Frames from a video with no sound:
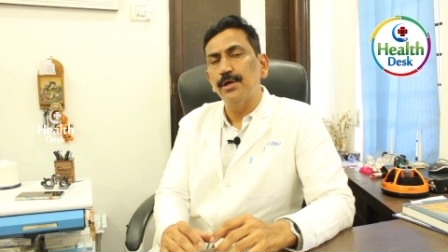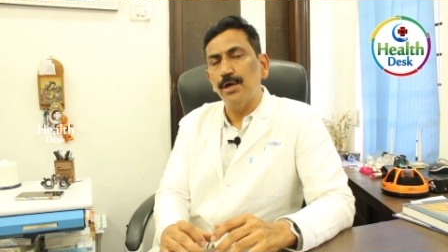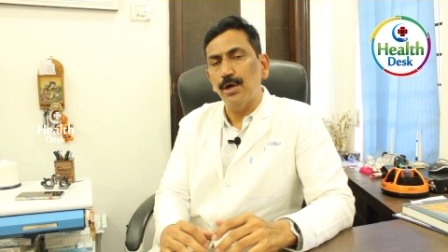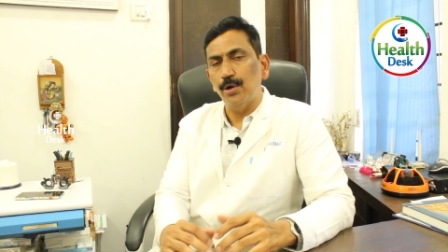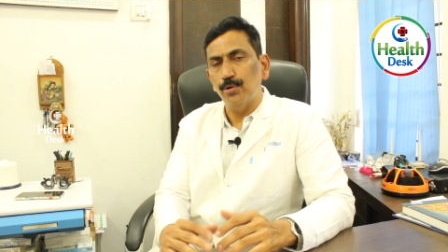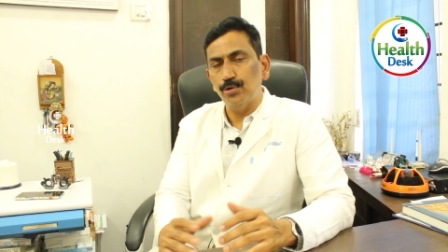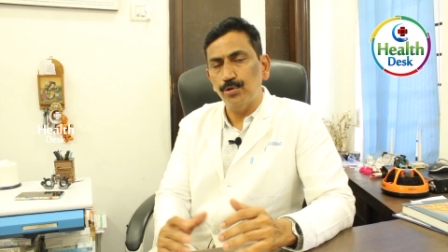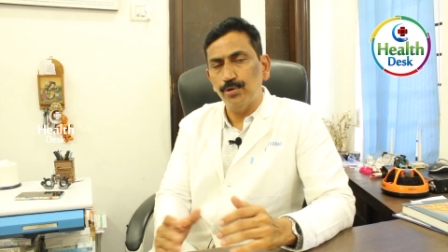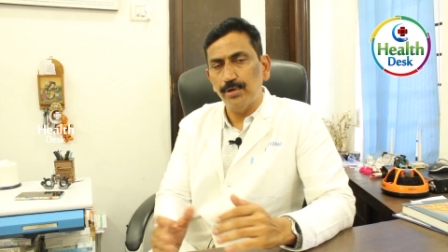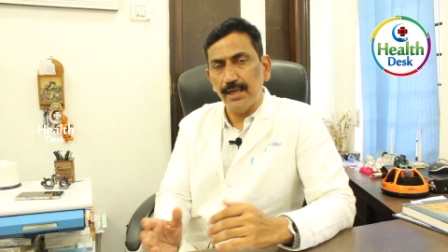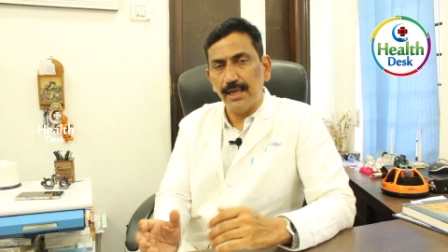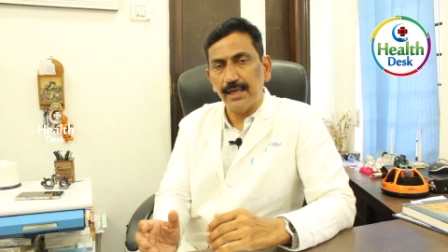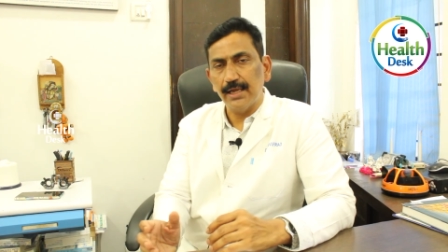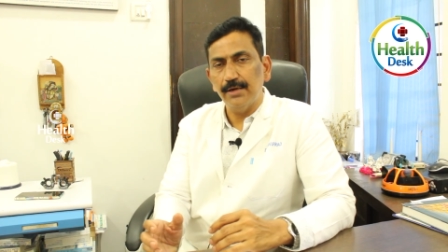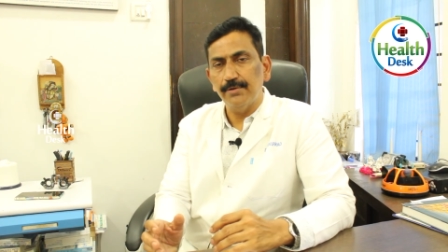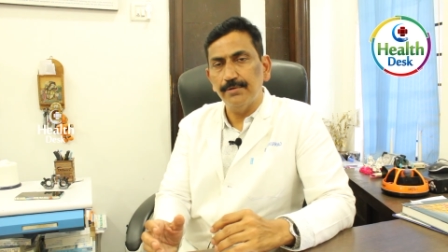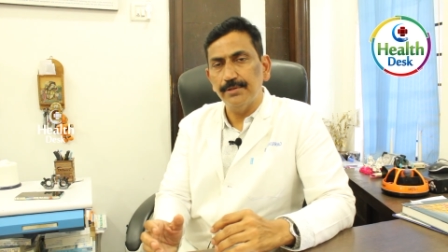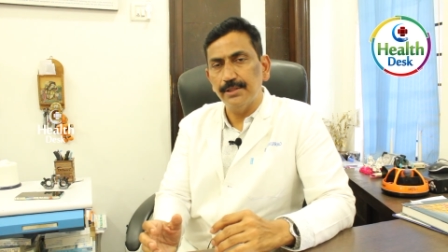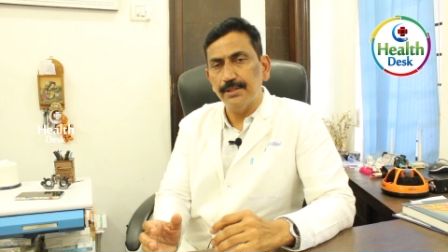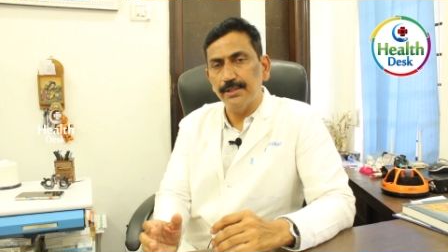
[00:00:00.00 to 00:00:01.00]
How to
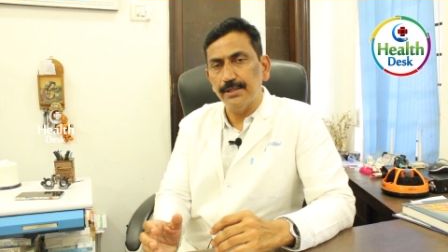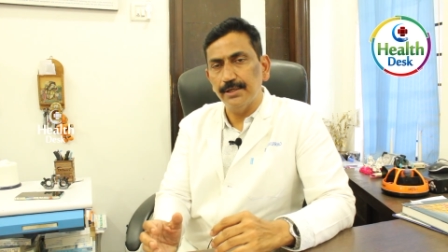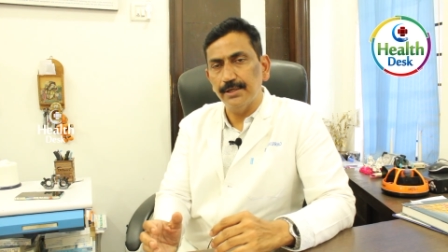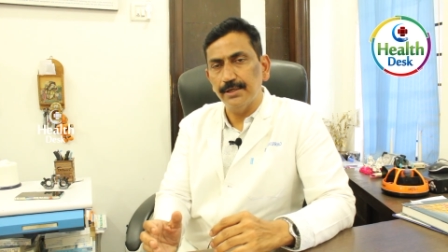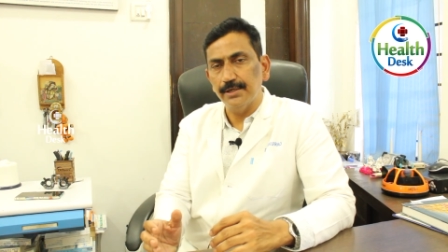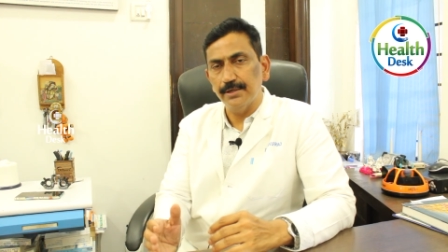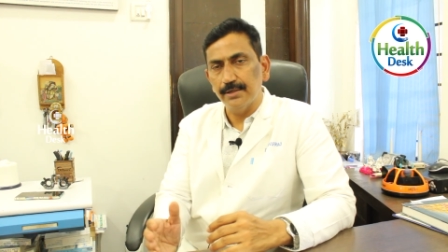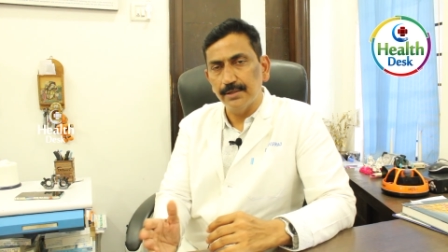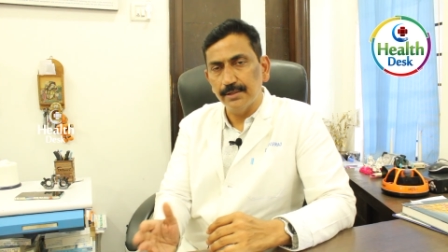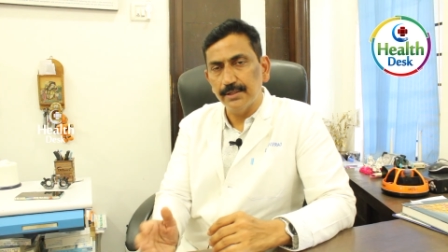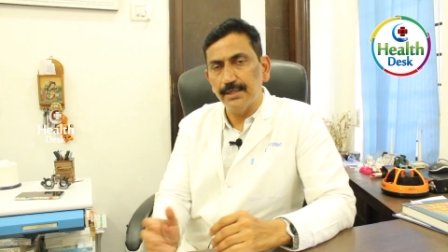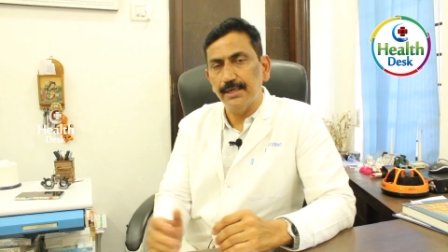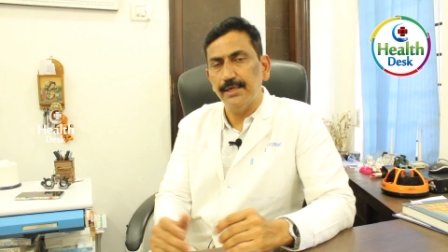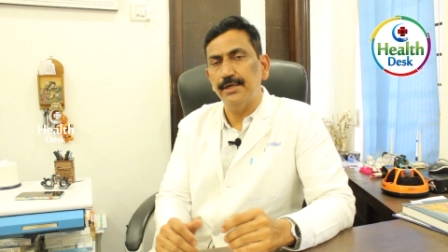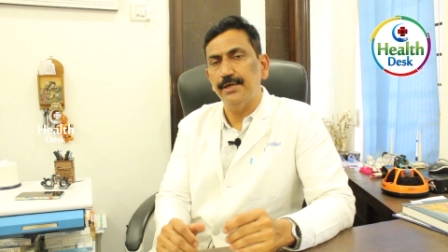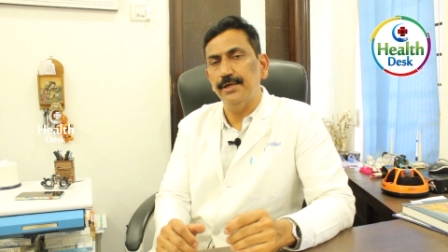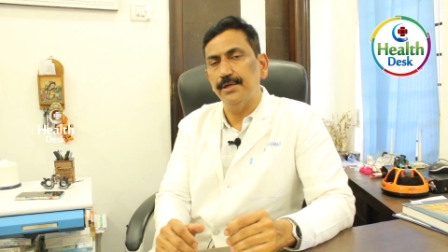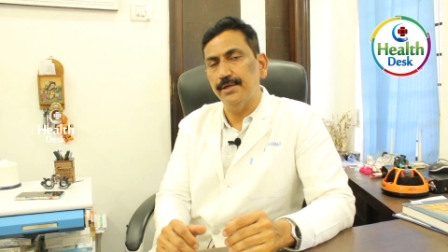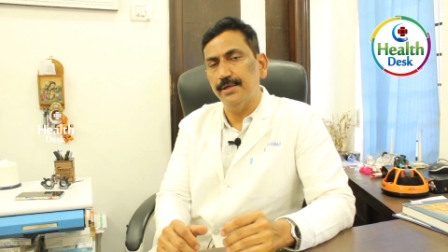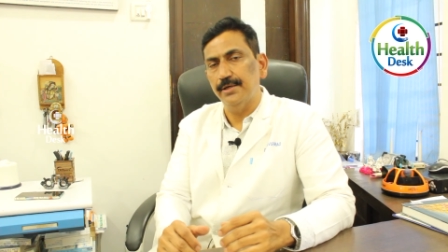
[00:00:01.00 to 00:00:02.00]
tackle with uh,
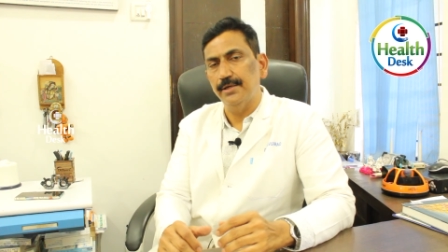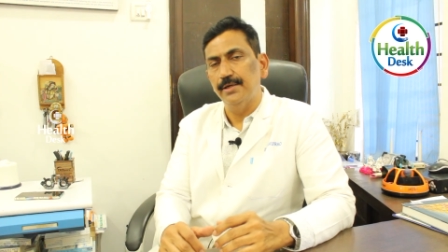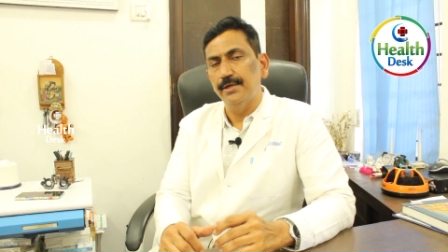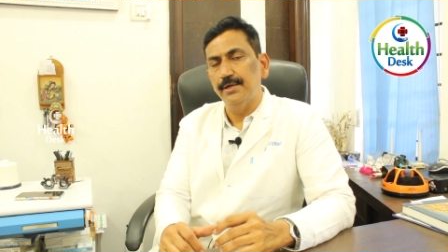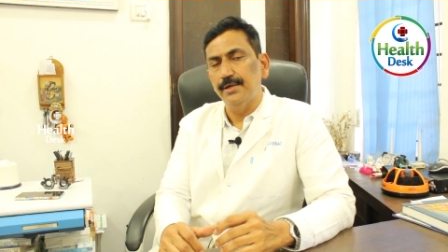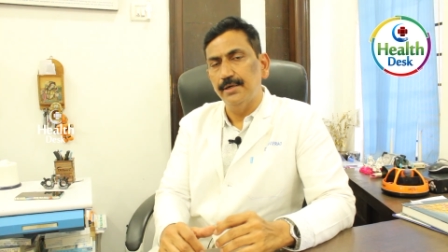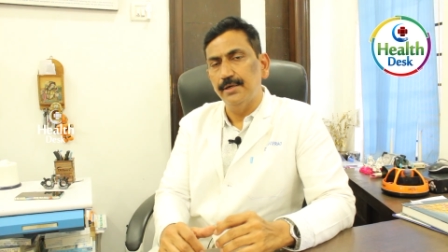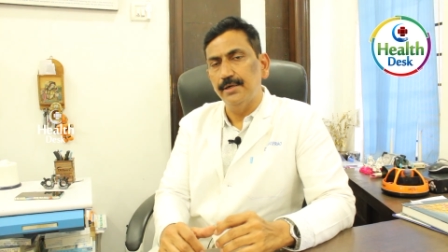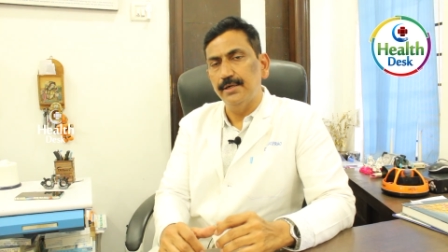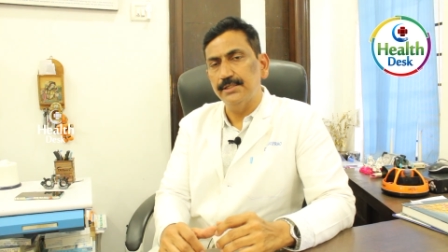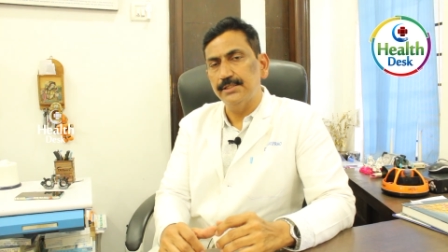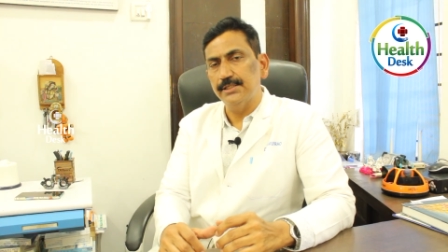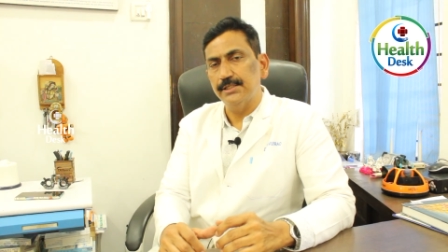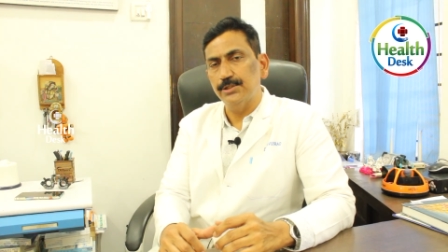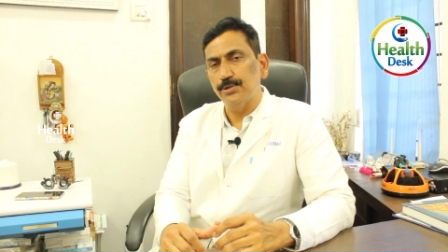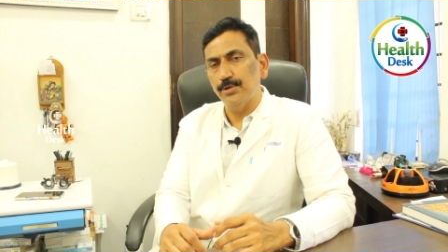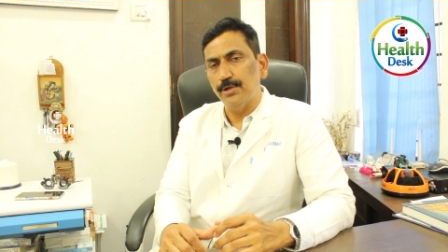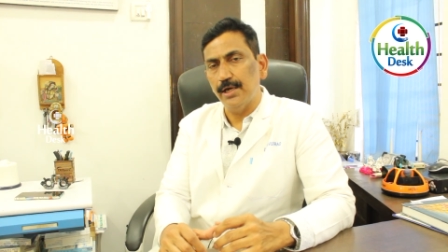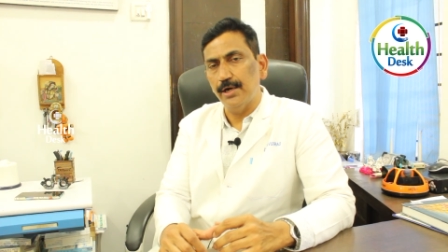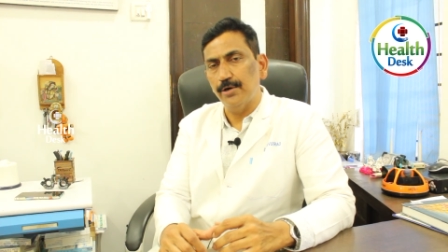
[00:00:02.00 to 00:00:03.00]
that uh,
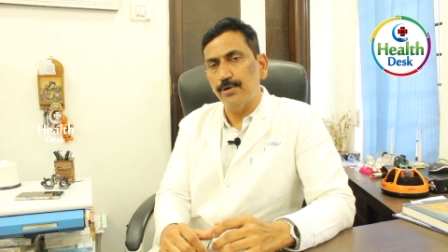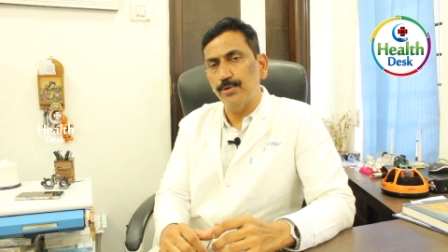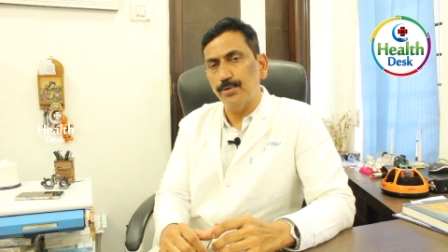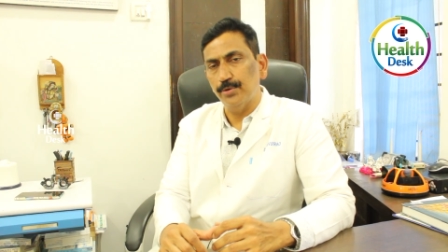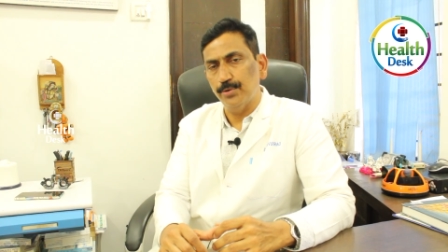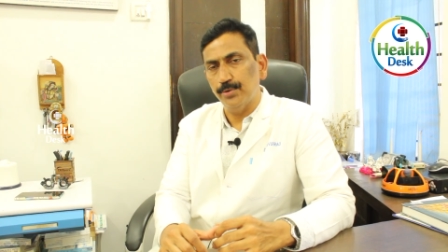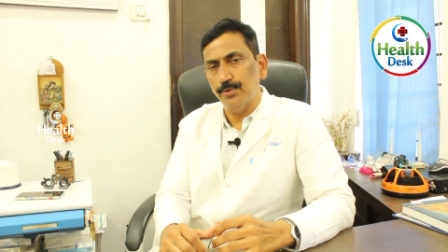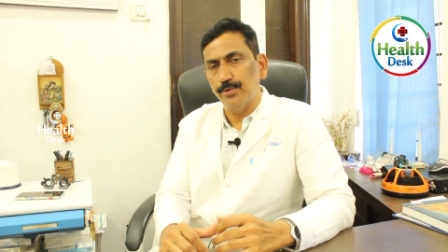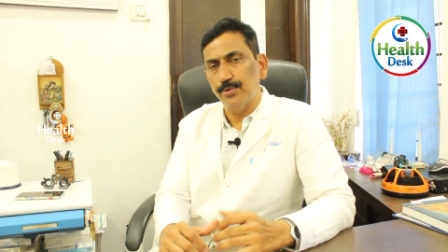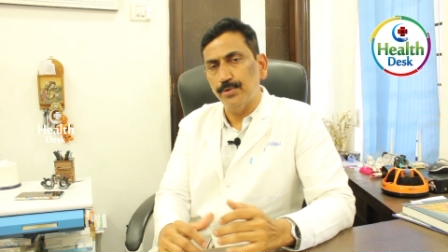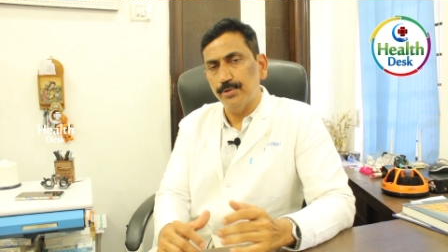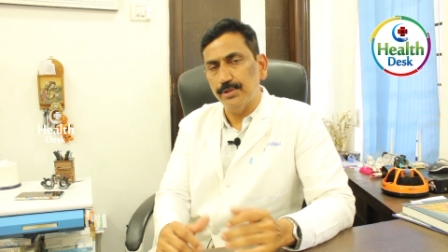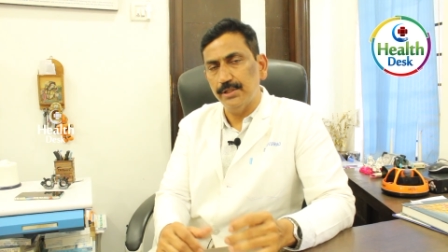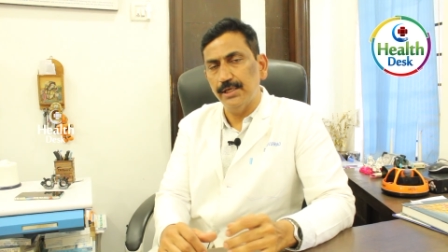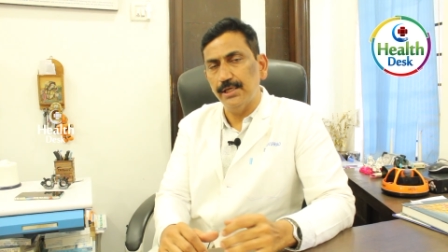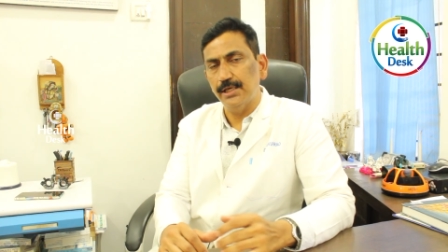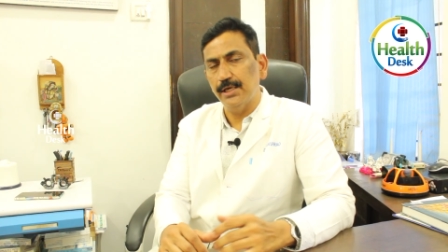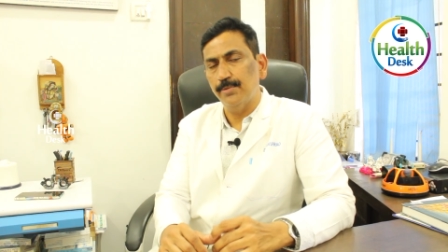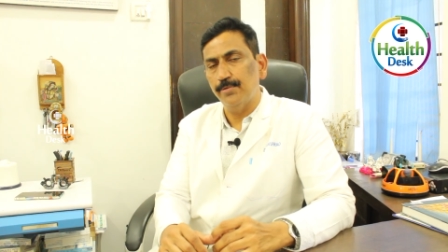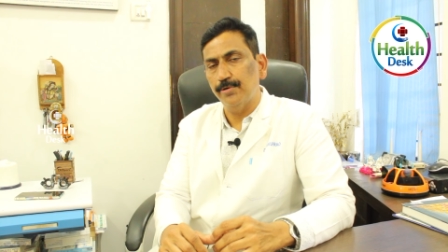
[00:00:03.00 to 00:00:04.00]
disease, you have to
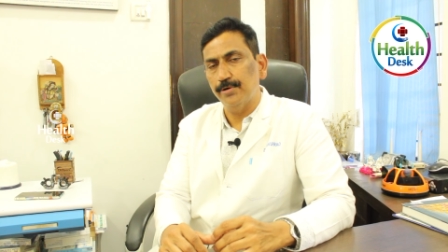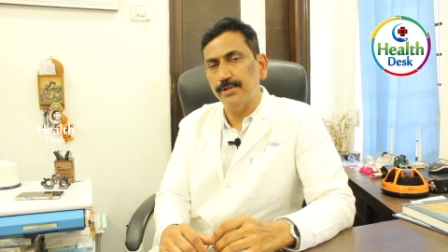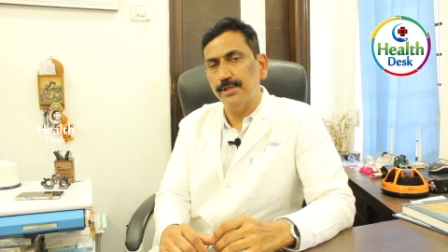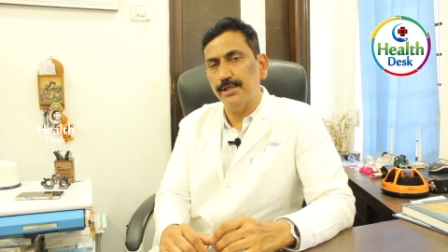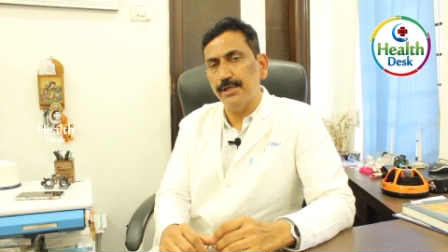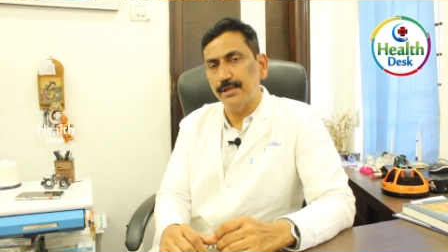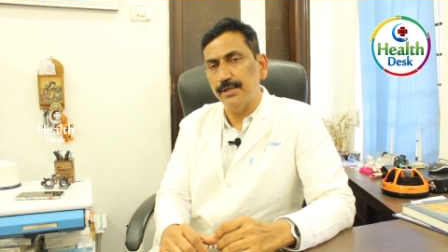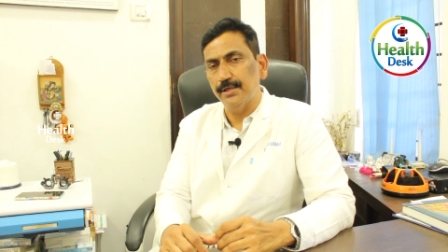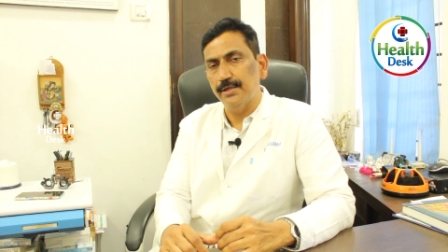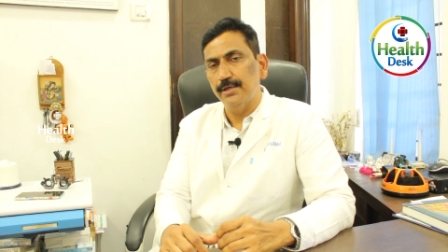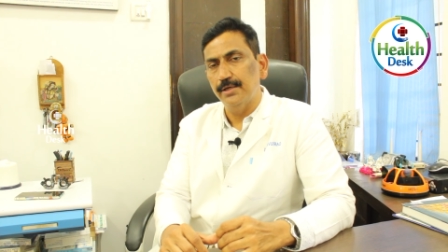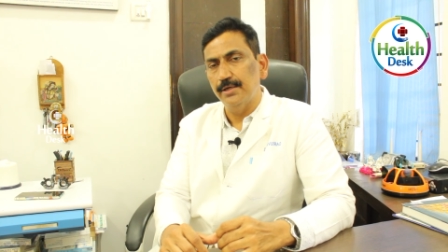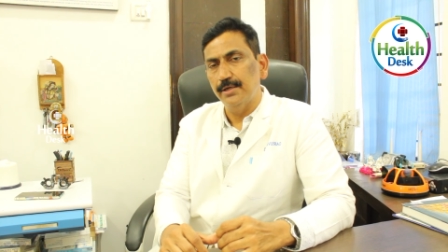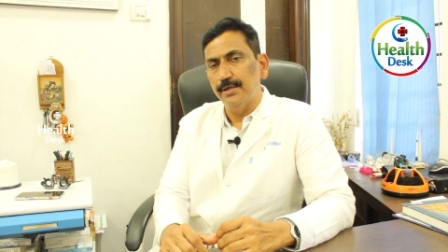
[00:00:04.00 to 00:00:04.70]
think about the,